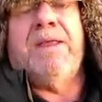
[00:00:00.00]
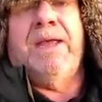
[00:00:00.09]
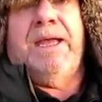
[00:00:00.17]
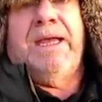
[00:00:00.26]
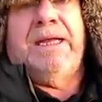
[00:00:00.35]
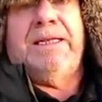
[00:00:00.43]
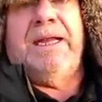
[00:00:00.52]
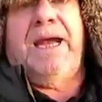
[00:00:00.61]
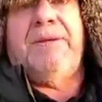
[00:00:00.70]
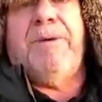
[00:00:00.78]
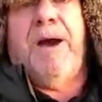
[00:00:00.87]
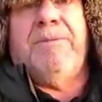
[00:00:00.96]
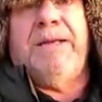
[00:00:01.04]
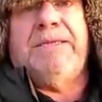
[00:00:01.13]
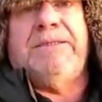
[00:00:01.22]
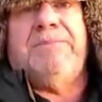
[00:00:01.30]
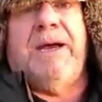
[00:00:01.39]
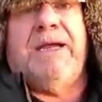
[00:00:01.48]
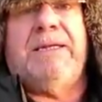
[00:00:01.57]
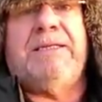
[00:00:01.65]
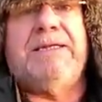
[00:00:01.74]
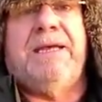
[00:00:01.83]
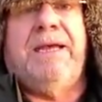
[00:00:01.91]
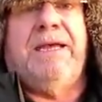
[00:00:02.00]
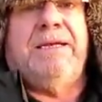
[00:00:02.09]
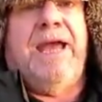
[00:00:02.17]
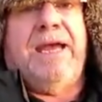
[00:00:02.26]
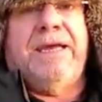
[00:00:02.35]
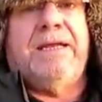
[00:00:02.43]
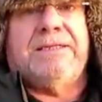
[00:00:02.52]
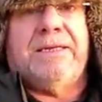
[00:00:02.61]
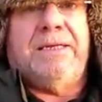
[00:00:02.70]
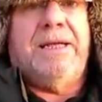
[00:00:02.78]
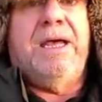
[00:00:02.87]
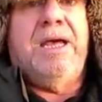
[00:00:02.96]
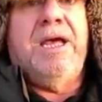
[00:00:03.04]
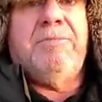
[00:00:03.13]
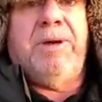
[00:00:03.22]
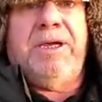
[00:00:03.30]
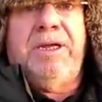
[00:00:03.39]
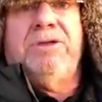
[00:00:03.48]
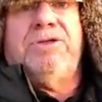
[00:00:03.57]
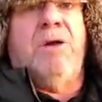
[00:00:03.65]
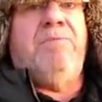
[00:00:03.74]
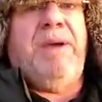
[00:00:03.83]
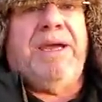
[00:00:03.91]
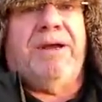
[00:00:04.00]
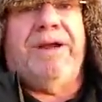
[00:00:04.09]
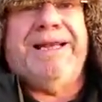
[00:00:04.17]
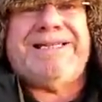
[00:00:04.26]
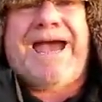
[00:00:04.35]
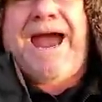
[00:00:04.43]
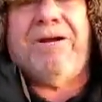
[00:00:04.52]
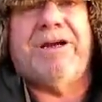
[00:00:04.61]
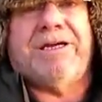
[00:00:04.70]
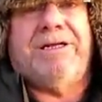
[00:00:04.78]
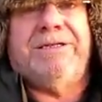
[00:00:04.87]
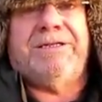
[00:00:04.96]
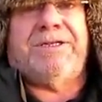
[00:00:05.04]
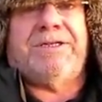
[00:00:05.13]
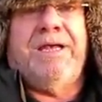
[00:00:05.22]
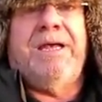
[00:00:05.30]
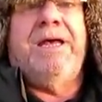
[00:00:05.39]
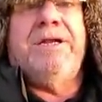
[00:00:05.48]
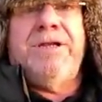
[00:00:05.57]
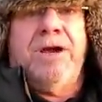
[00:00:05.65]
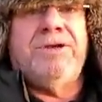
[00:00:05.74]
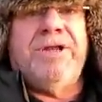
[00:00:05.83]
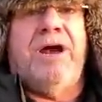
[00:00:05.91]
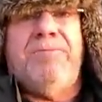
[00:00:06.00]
in a public debate in Eckington. But, you know, Tom Pickering's arrogance knows no